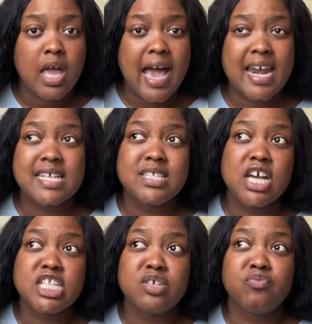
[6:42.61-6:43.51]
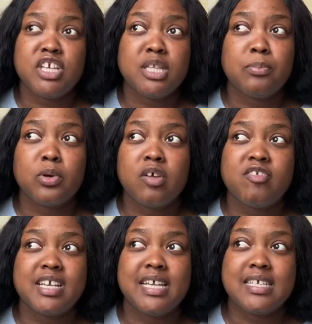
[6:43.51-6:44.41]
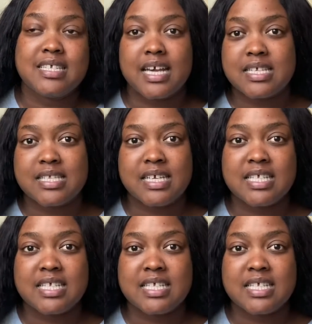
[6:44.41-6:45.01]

and I started to read the book of Ecclesiastes.